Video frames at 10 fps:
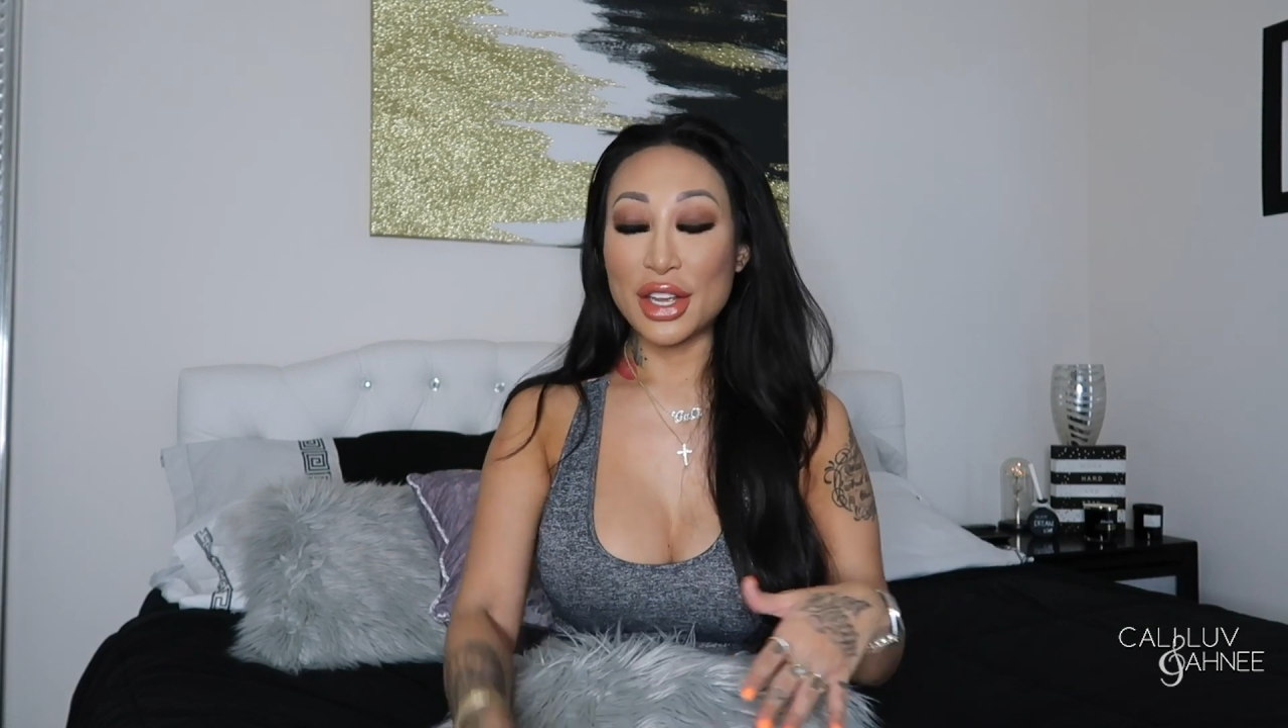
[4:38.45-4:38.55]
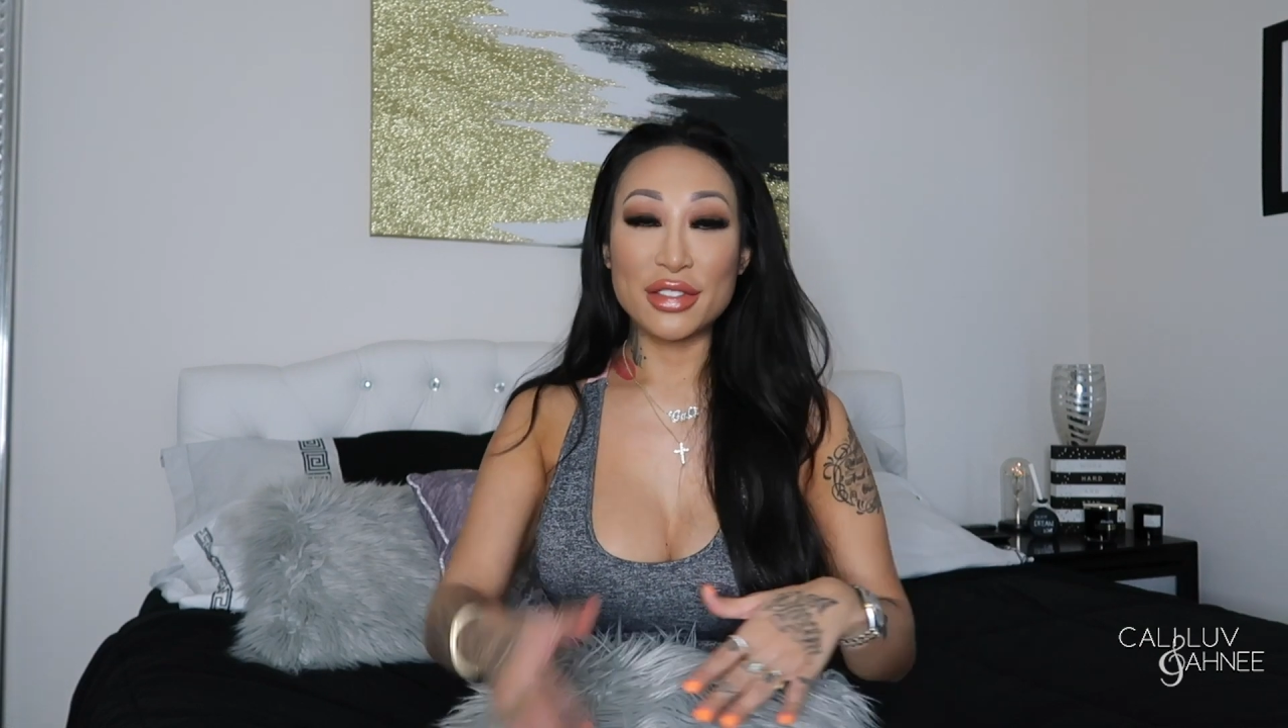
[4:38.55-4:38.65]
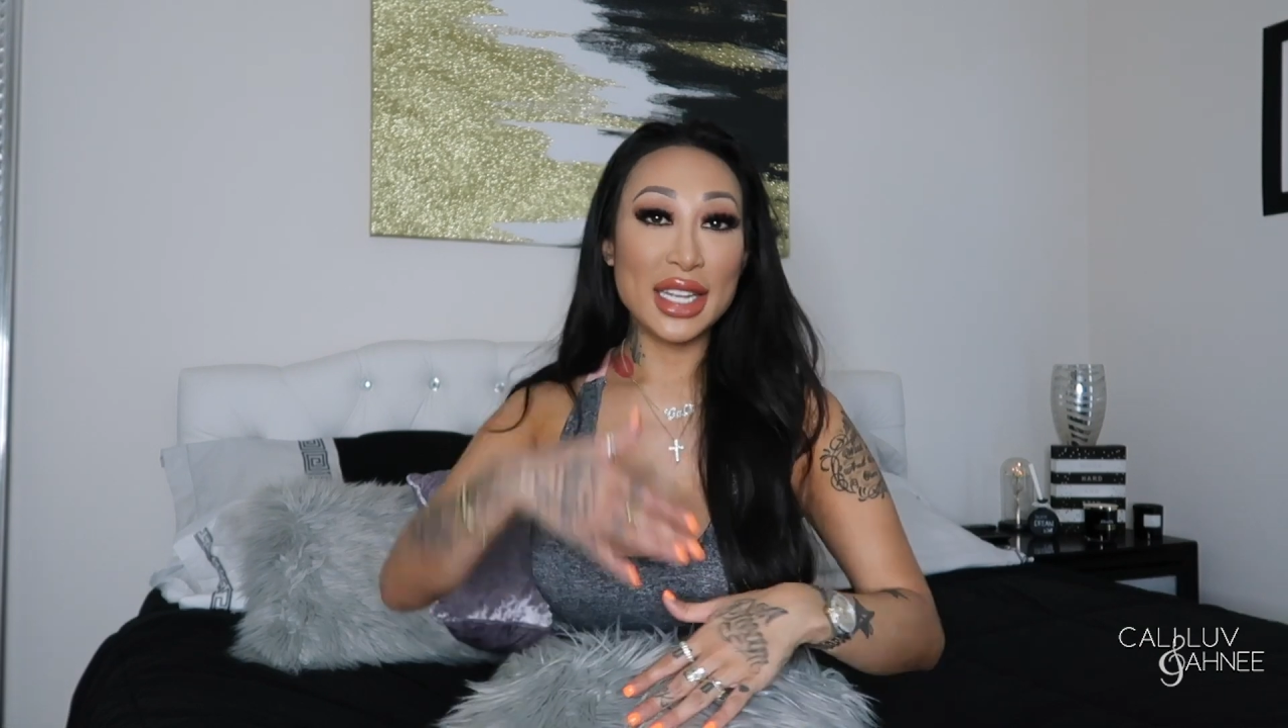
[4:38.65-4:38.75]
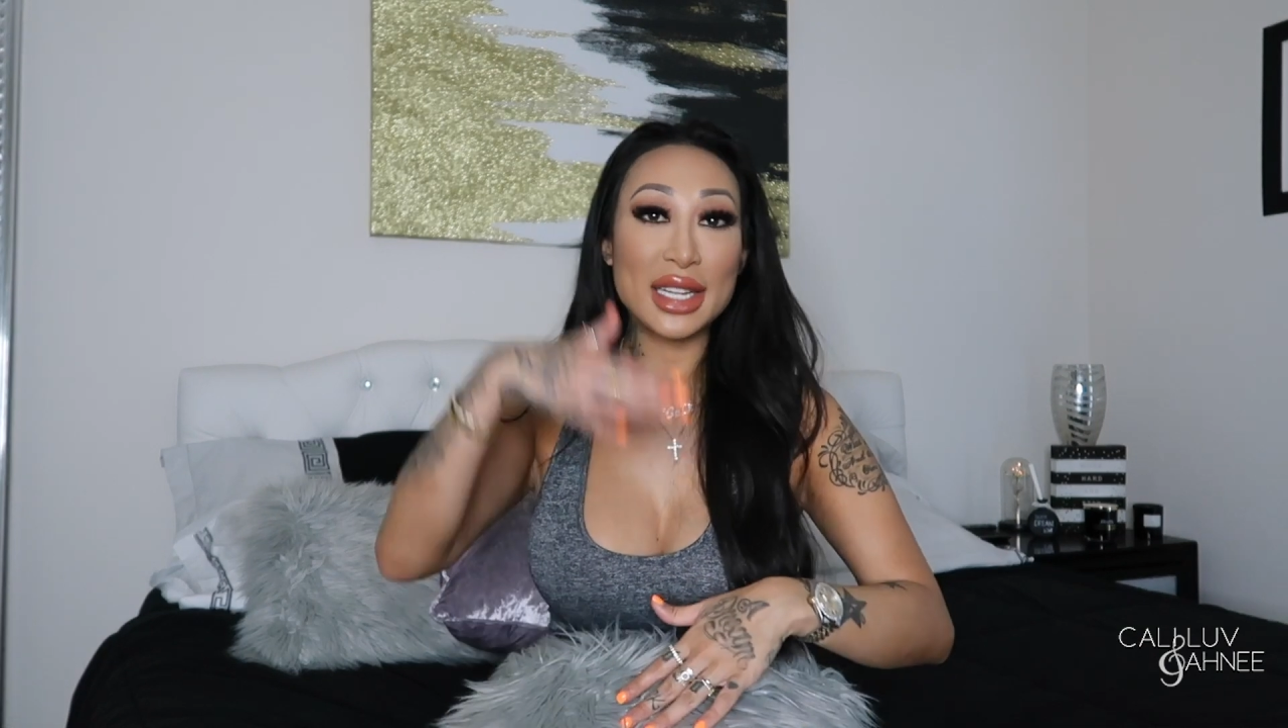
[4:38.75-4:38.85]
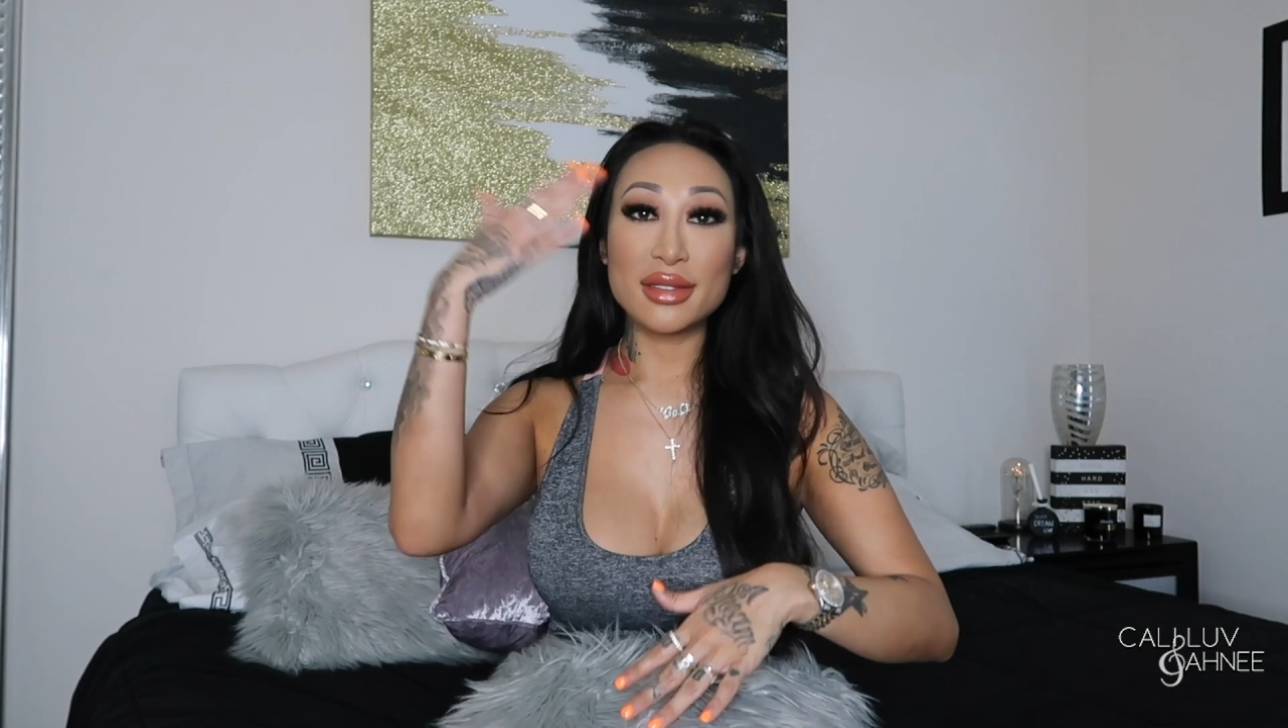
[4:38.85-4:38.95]
You
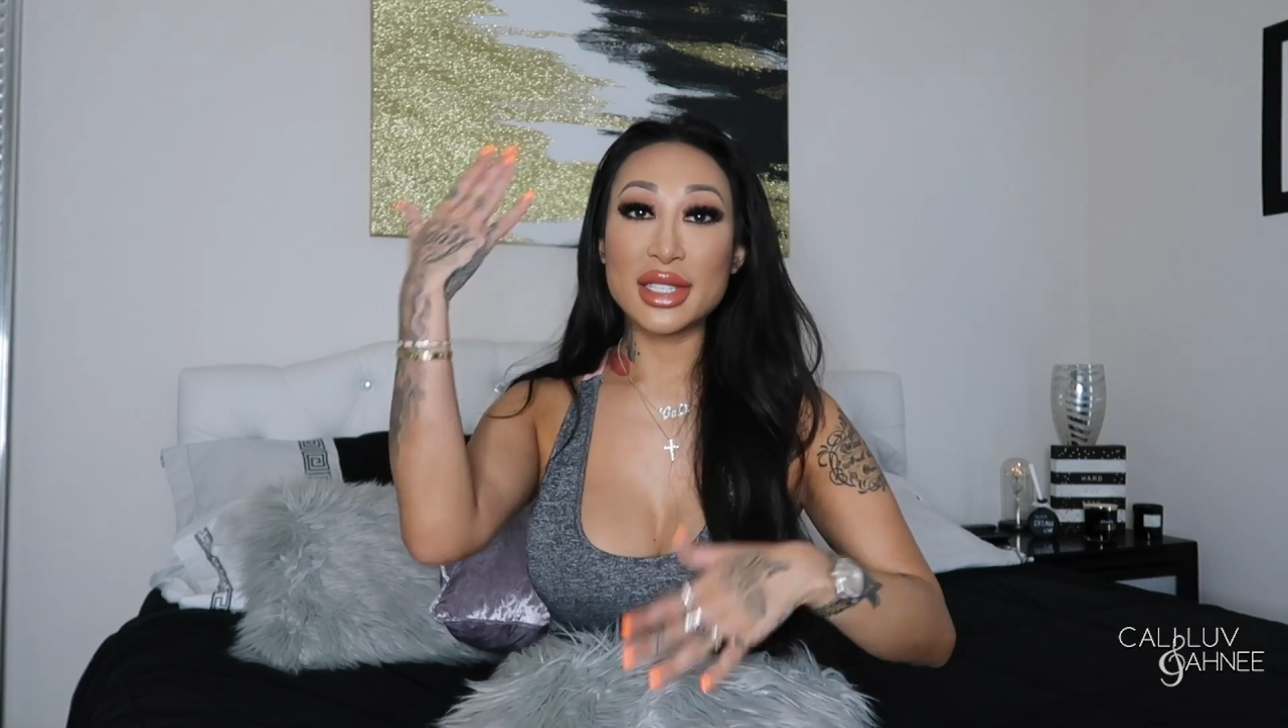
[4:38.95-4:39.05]
have to get